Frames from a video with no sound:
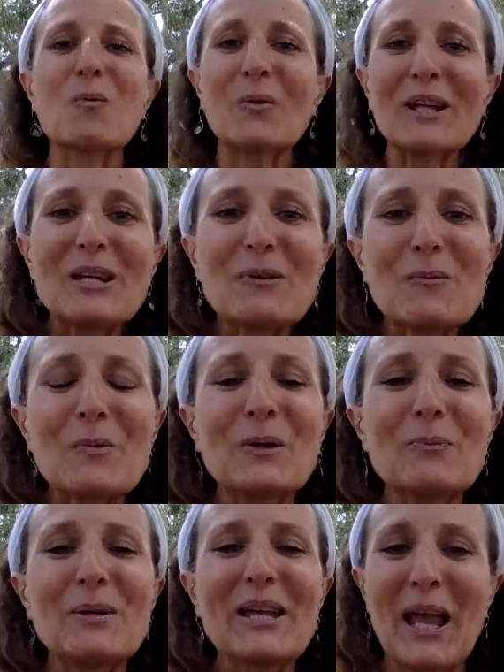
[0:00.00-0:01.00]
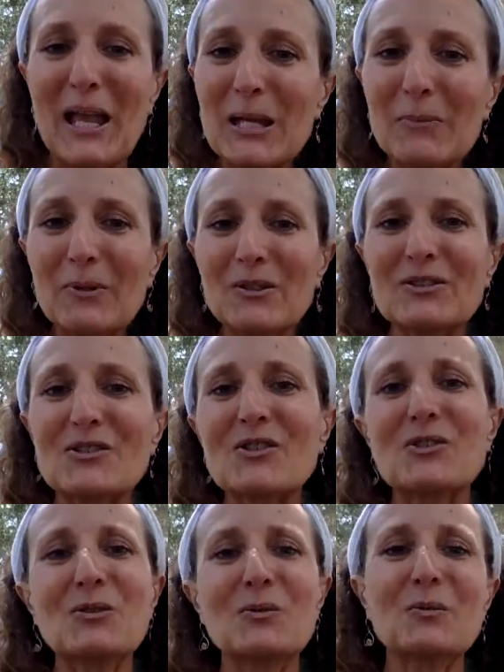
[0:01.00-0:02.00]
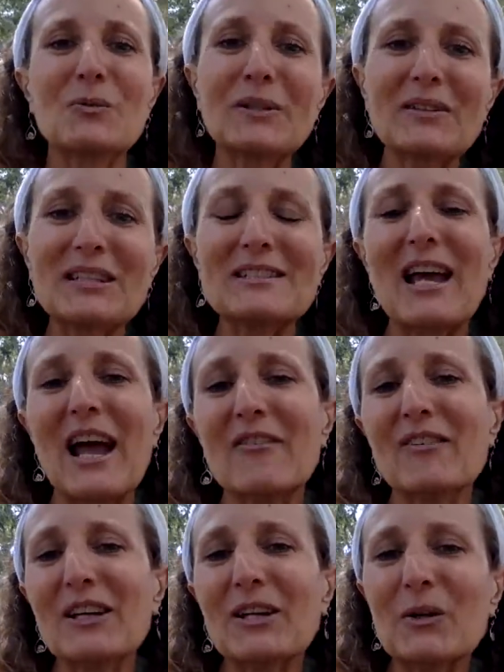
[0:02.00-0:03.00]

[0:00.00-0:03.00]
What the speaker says: we will be able to really dive in and